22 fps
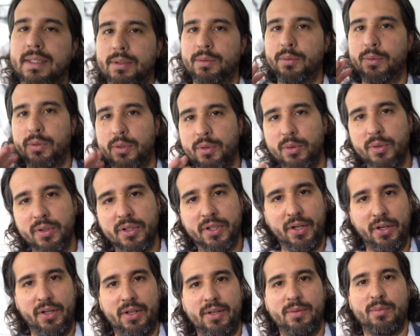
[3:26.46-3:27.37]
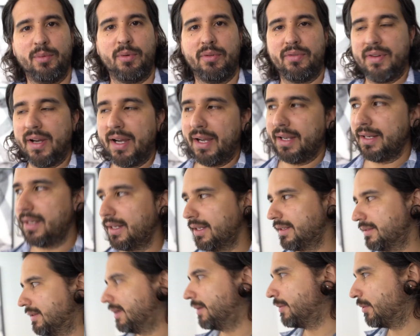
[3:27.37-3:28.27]
we're doing good and we're fine.
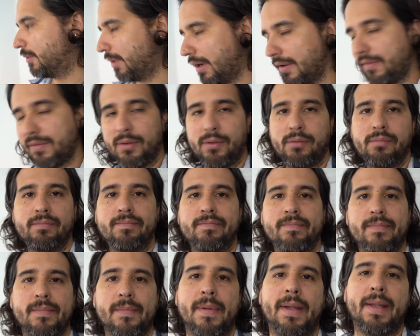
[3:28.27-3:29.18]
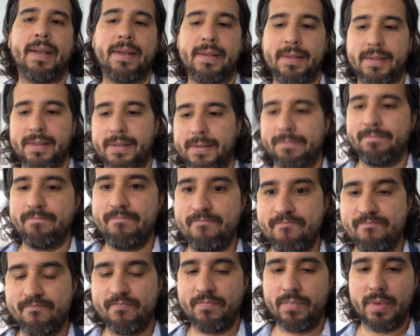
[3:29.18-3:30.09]
I, am grateful, and um,
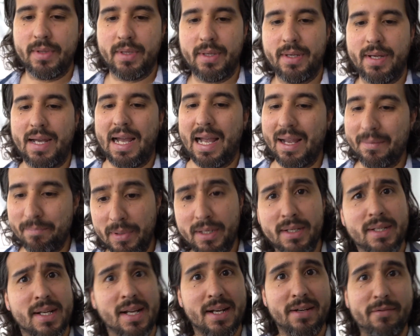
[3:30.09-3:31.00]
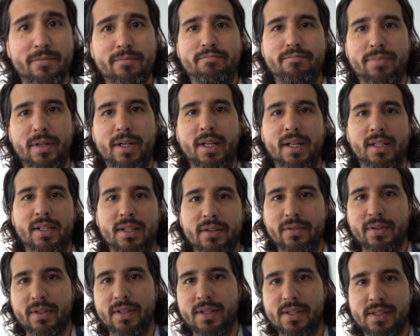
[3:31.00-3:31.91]
I've been kind of
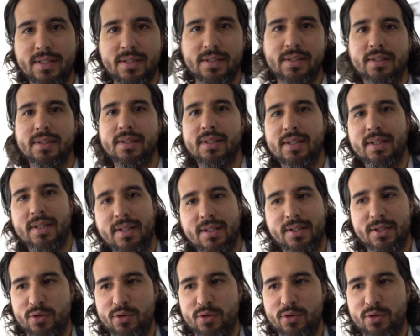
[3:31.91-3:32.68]
productive in this in